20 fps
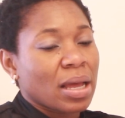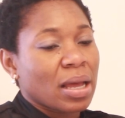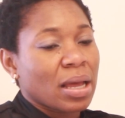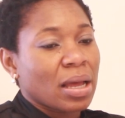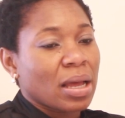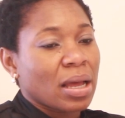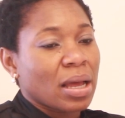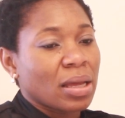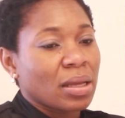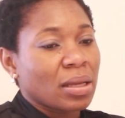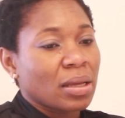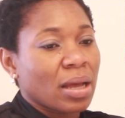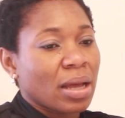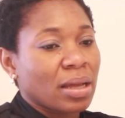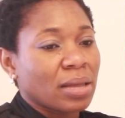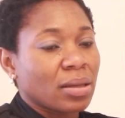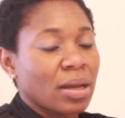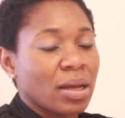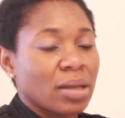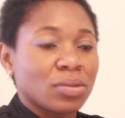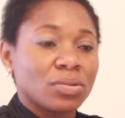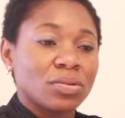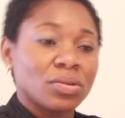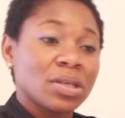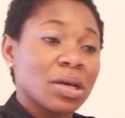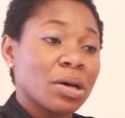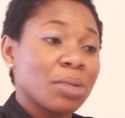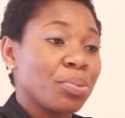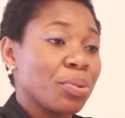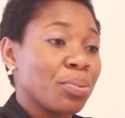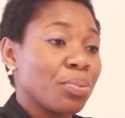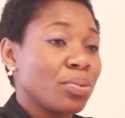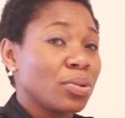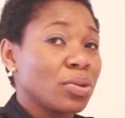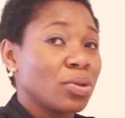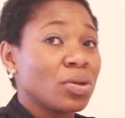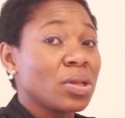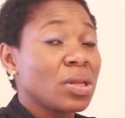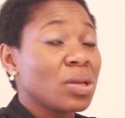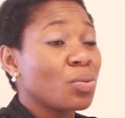that I do tell people:
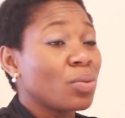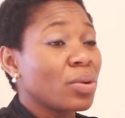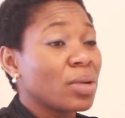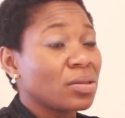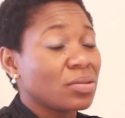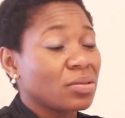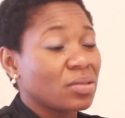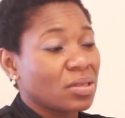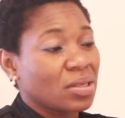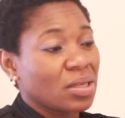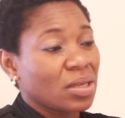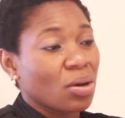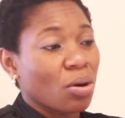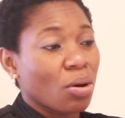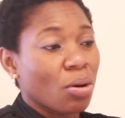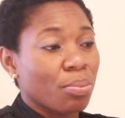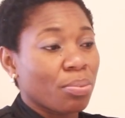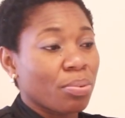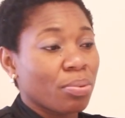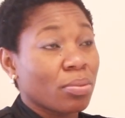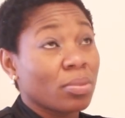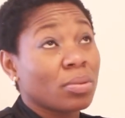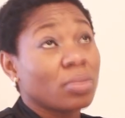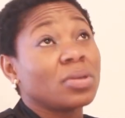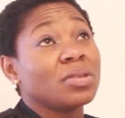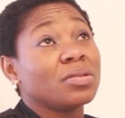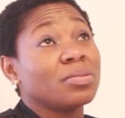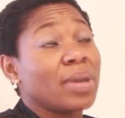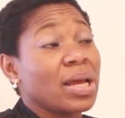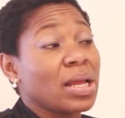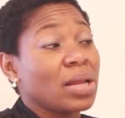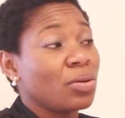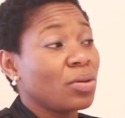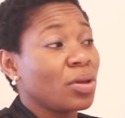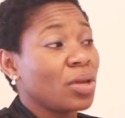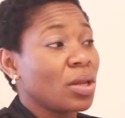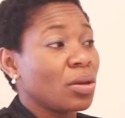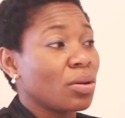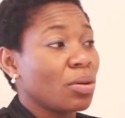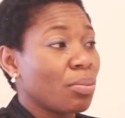the only way to see up is by
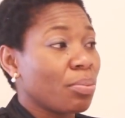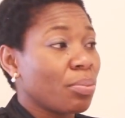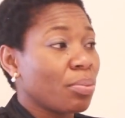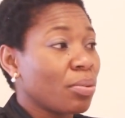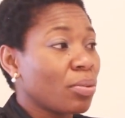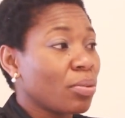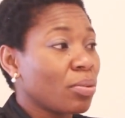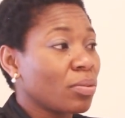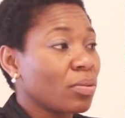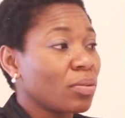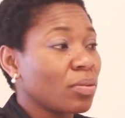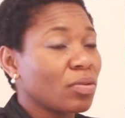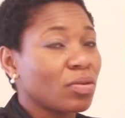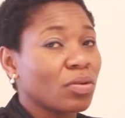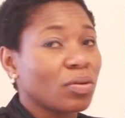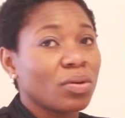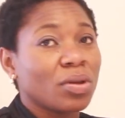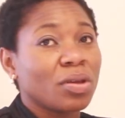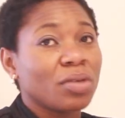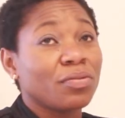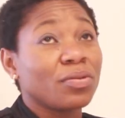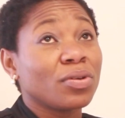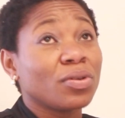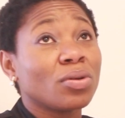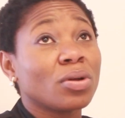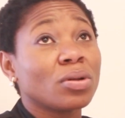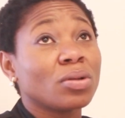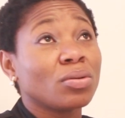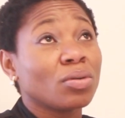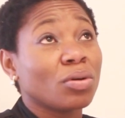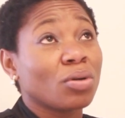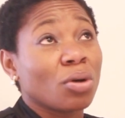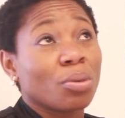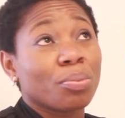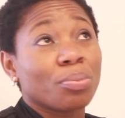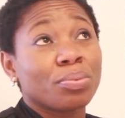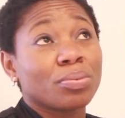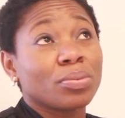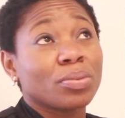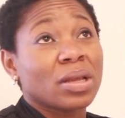looking up. So if you don't look
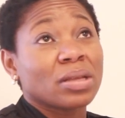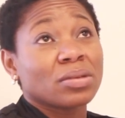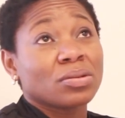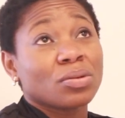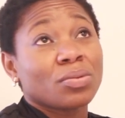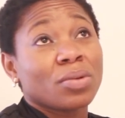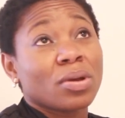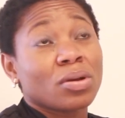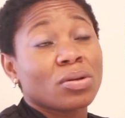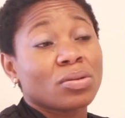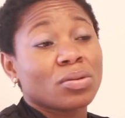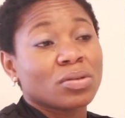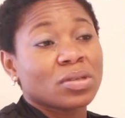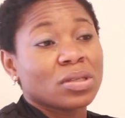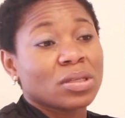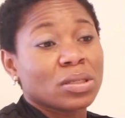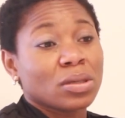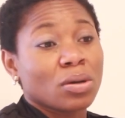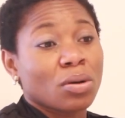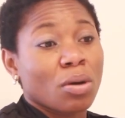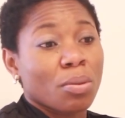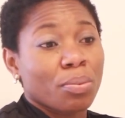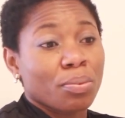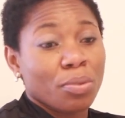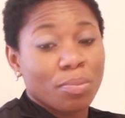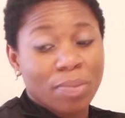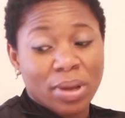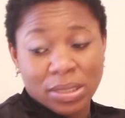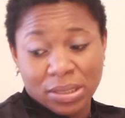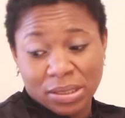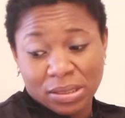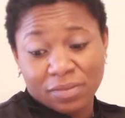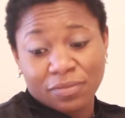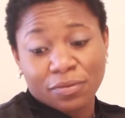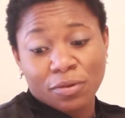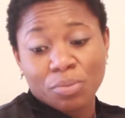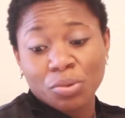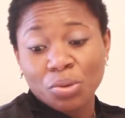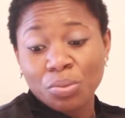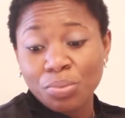up, there's no way you're gonna see up. You might see it
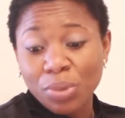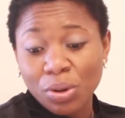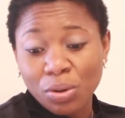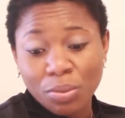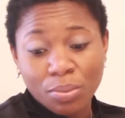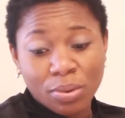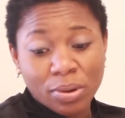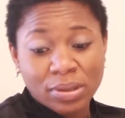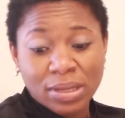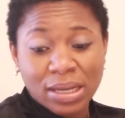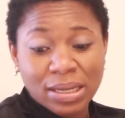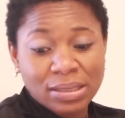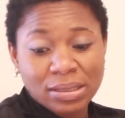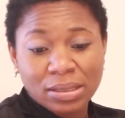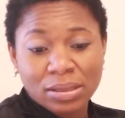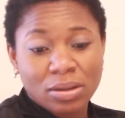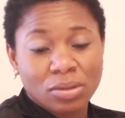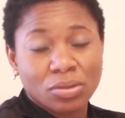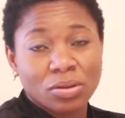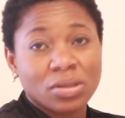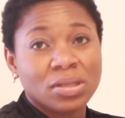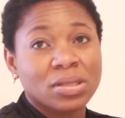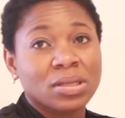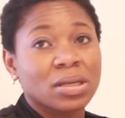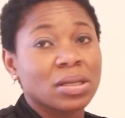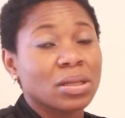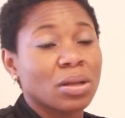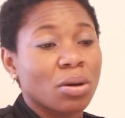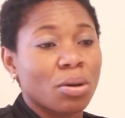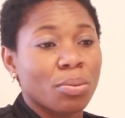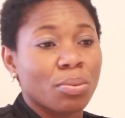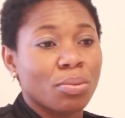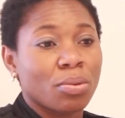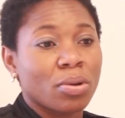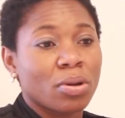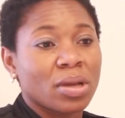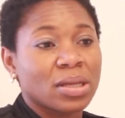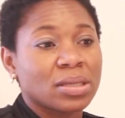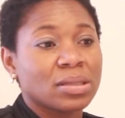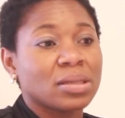from the mirror, but you're not seeing up.
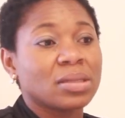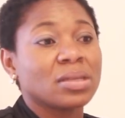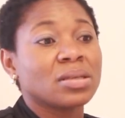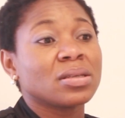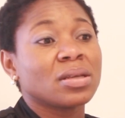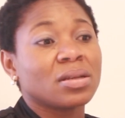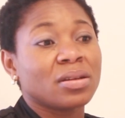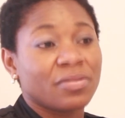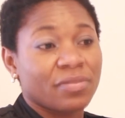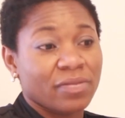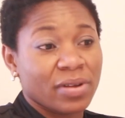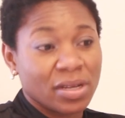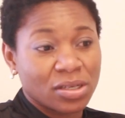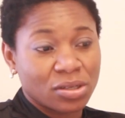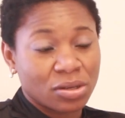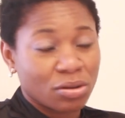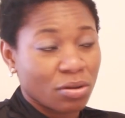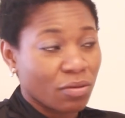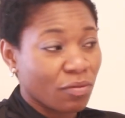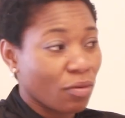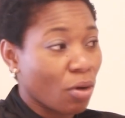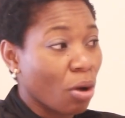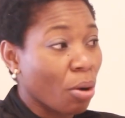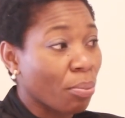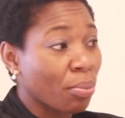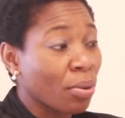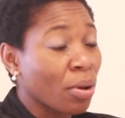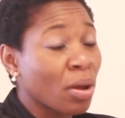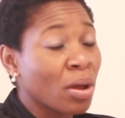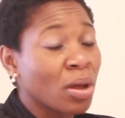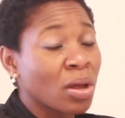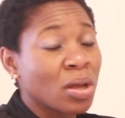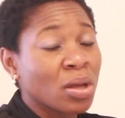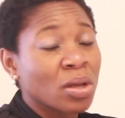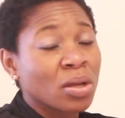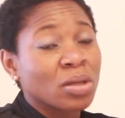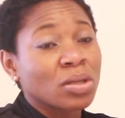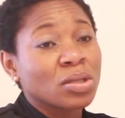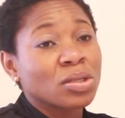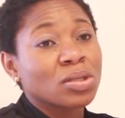What you're seeing is a reflection of up.
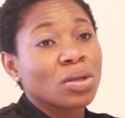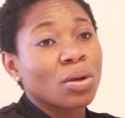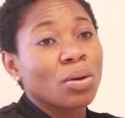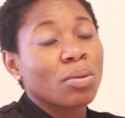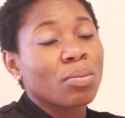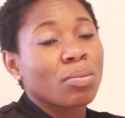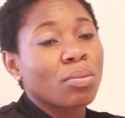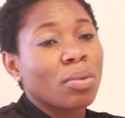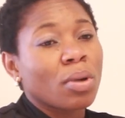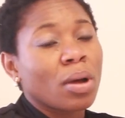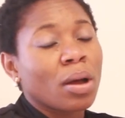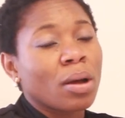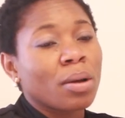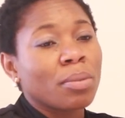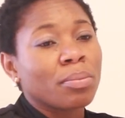So